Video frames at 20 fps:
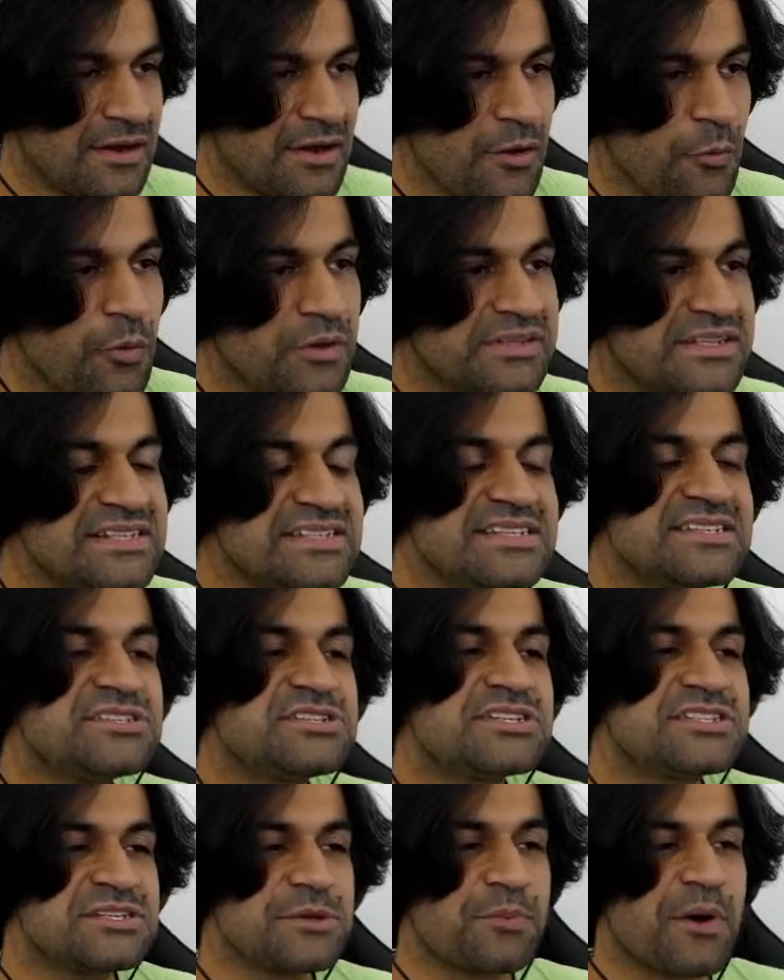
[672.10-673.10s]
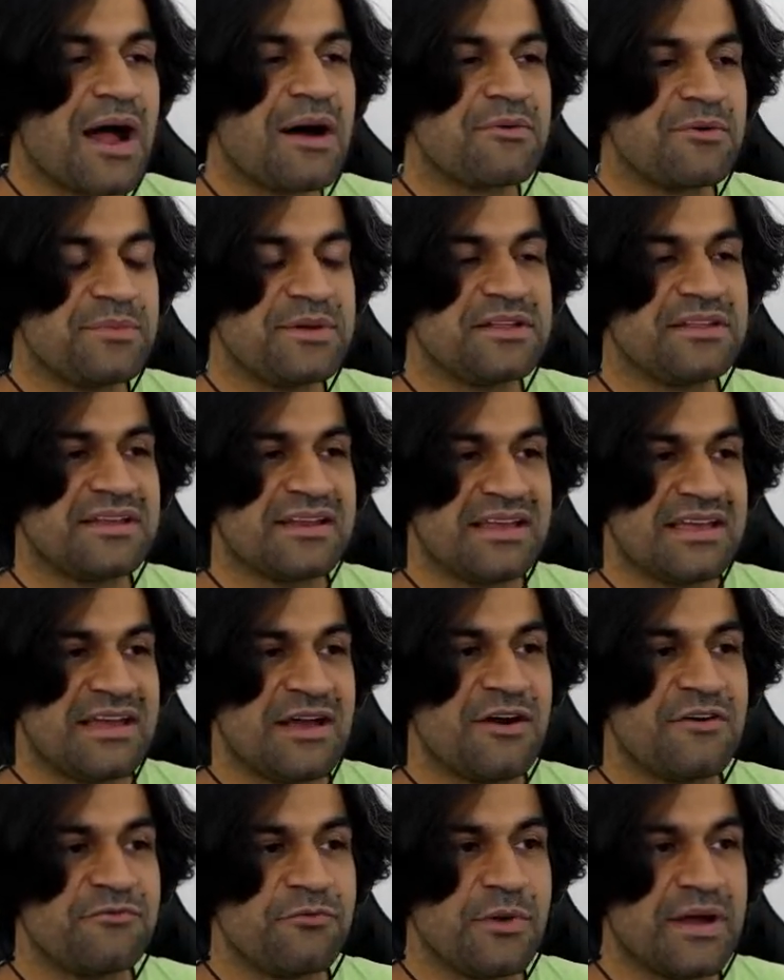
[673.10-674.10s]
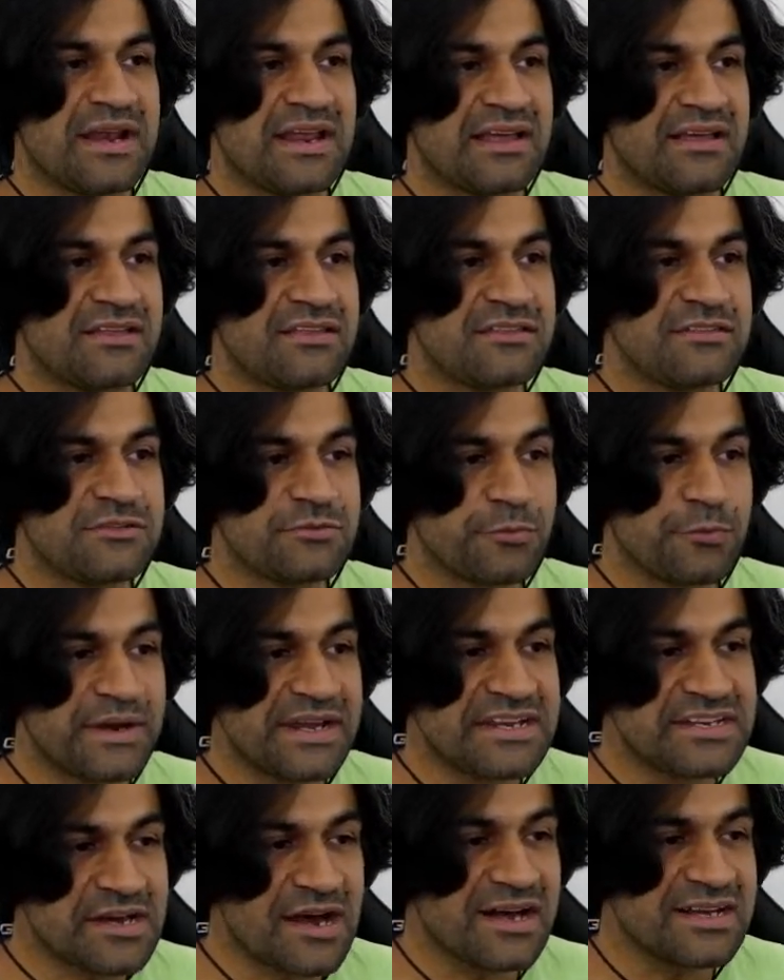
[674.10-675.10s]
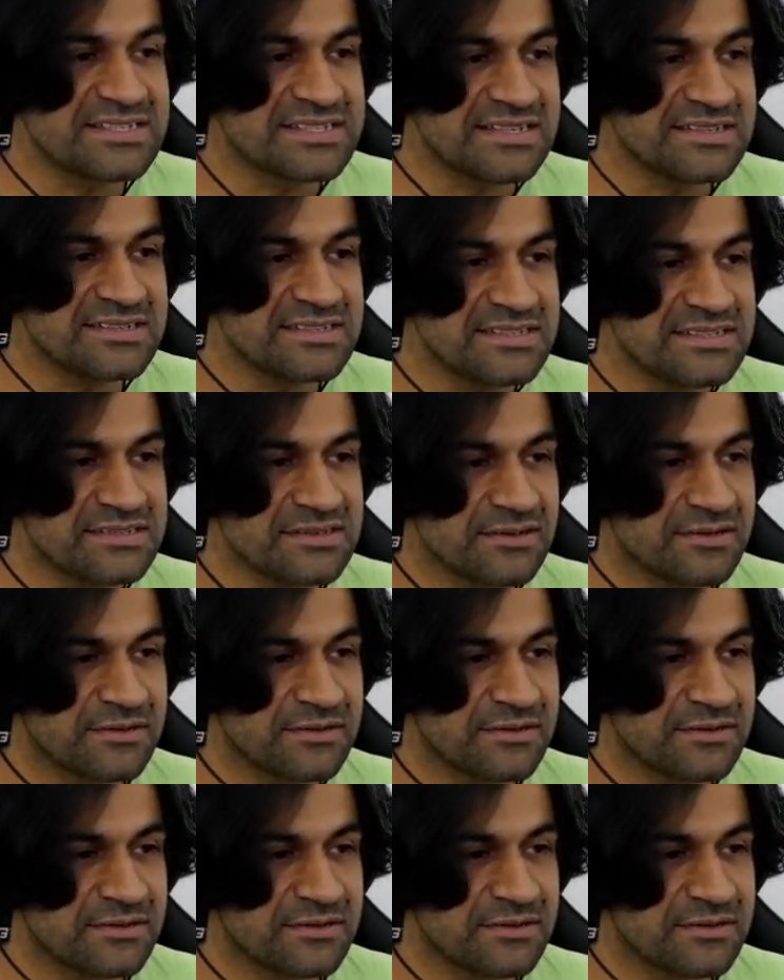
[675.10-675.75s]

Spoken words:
well, this is just the probability of winning 3 tosses